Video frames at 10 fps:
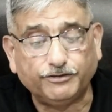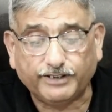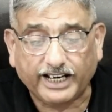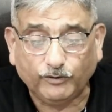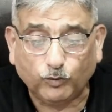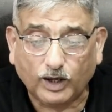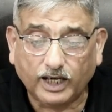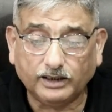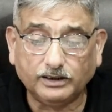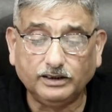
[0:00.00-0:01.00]

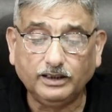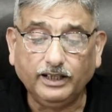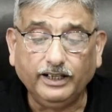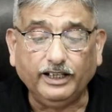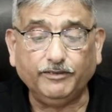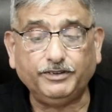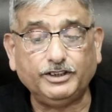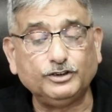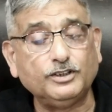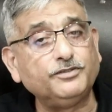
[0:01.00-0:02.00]
5.1. If it
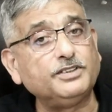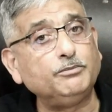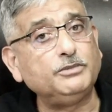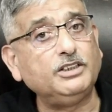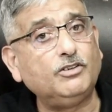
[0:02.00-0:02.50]
is of something